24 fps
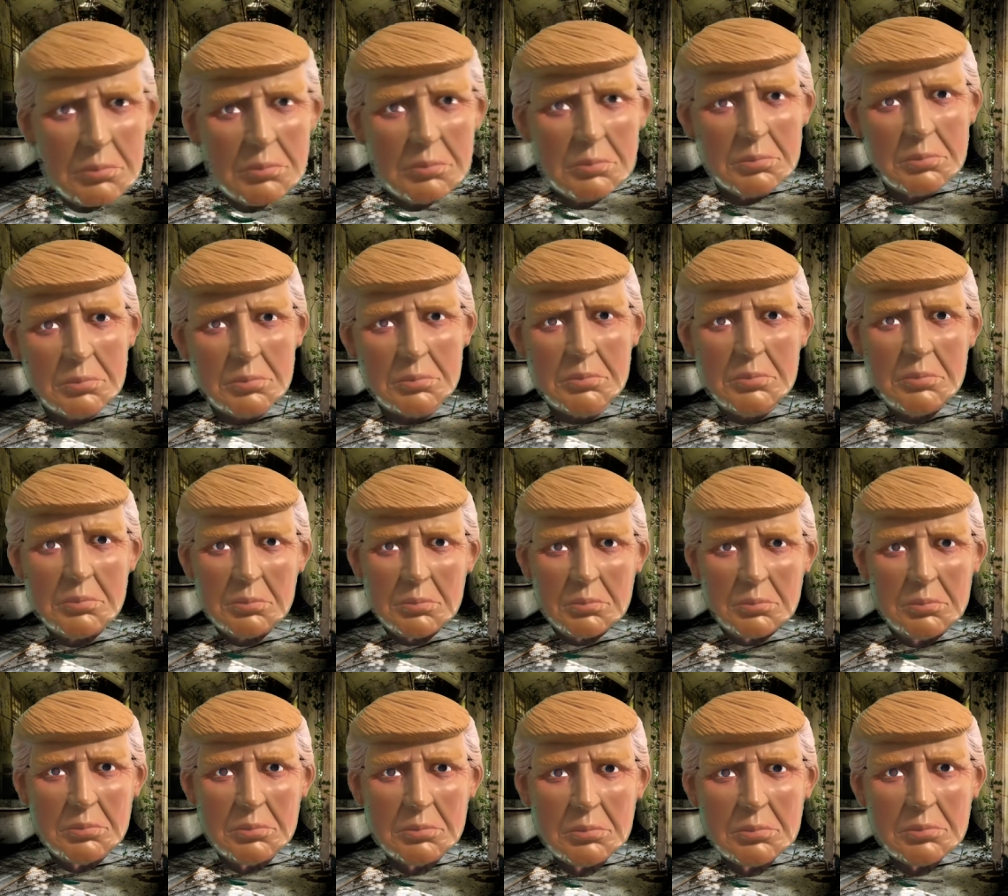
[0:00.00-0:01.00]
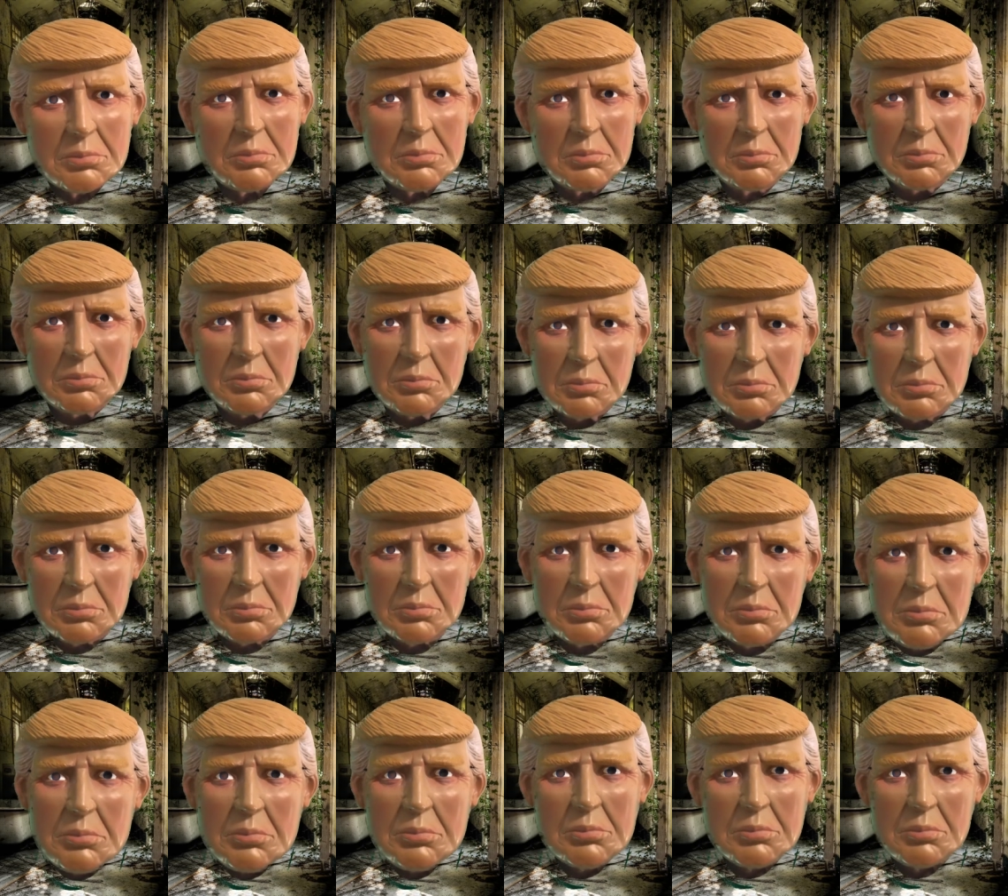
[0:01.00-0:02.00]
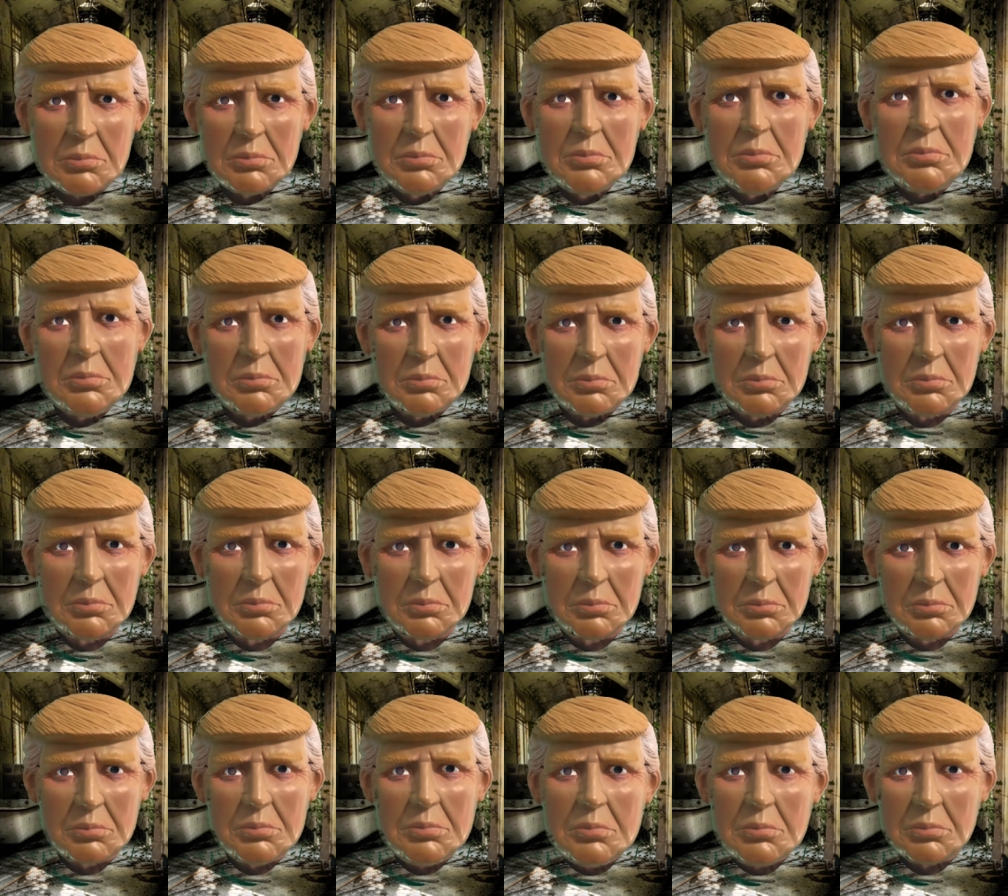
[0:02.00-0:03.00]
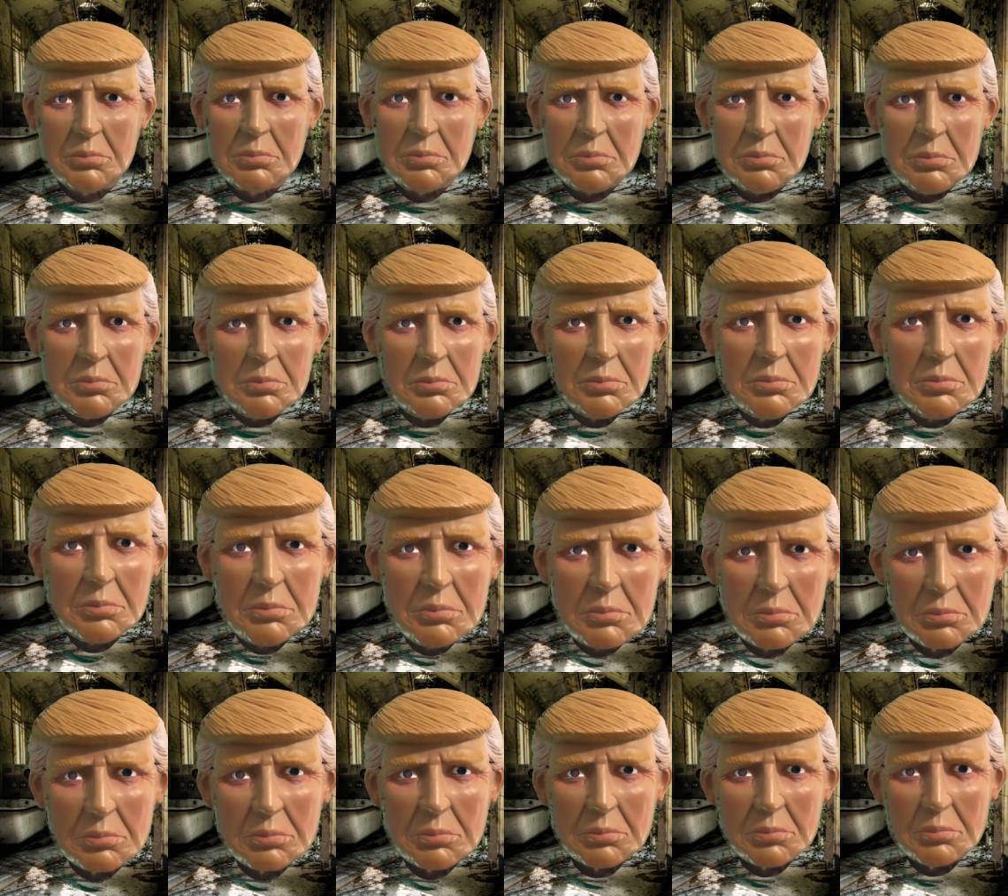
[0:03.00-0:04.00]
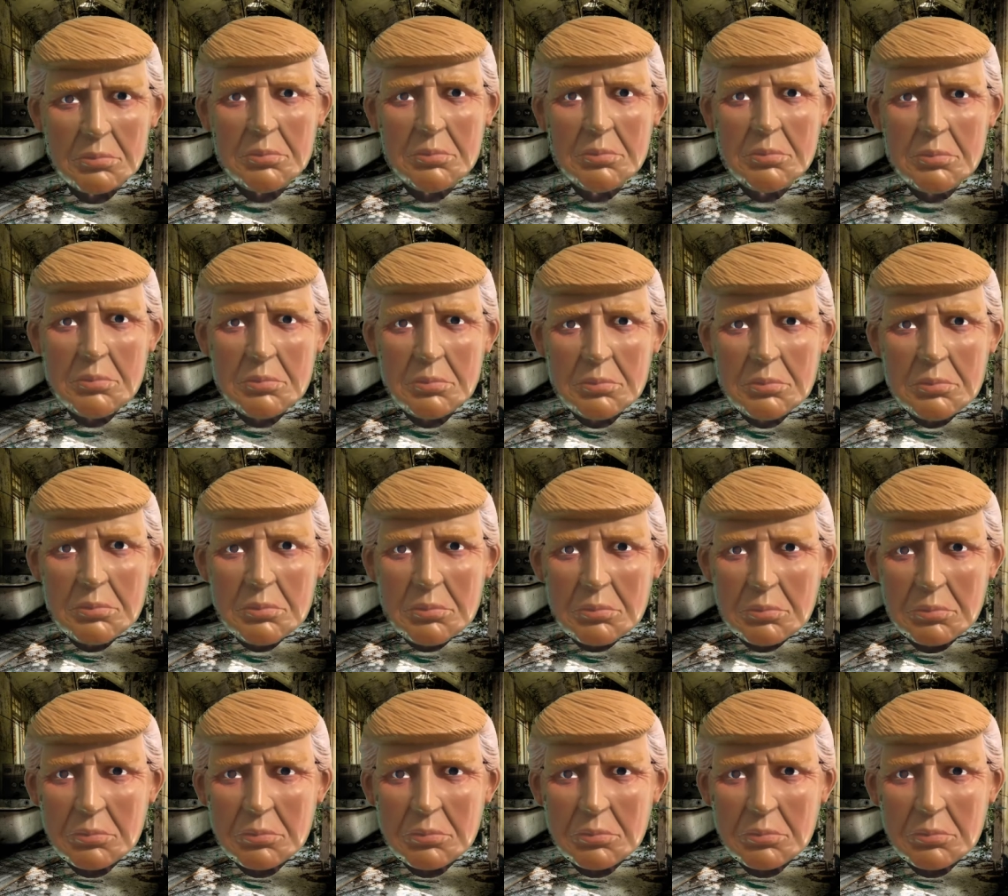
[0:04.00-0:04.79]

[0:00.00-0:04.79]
I'm rich, and I got rich by keeping all the money, keeping it and cheating.